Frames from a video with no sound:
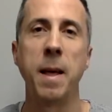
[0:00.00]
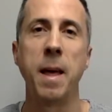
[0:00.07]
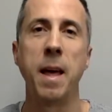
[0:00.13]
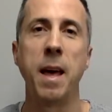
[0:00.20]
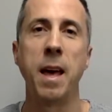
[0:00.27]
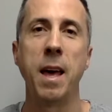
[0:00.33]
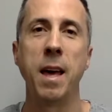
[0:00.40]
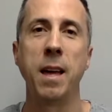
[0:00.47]

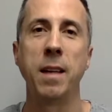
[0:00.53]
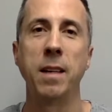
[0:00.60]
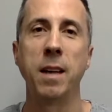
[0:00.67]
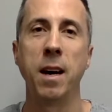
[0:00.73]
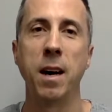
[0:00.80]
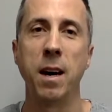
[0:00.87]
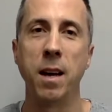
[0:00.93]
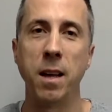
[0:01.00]
And
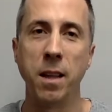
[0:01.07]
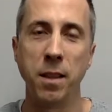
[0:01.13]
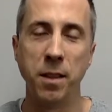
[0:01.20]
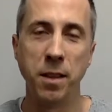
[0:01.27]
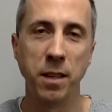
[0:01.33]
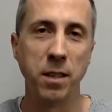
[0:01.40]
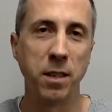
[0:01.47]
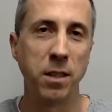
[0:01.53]

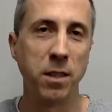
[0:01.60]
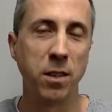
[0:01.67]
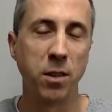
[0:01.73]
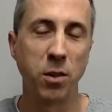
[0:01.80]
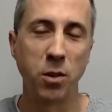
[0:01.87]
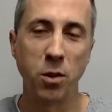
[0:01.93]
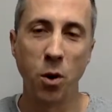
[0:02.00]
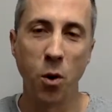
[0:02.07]
this is
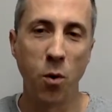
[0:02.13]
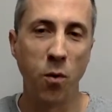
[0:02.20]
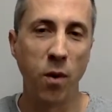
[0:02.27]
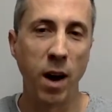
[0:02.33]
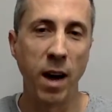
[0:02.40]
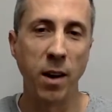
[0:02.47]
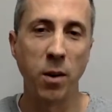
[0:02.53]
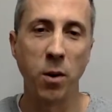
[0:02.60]
so
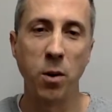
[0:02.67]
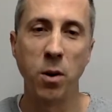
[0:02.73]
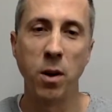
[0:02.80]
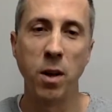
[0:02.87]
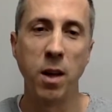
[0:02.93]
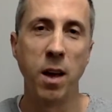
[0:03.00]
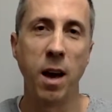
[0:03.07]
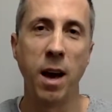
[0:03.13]
vital.
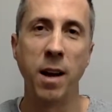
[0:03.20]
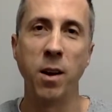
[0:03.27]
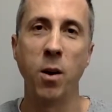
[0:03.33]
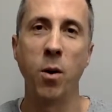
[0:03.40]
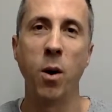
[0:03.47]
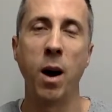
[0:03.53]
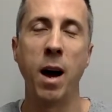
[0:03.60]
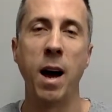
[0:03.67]
I
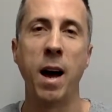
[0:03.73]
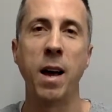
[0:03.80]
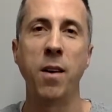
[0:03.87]
know I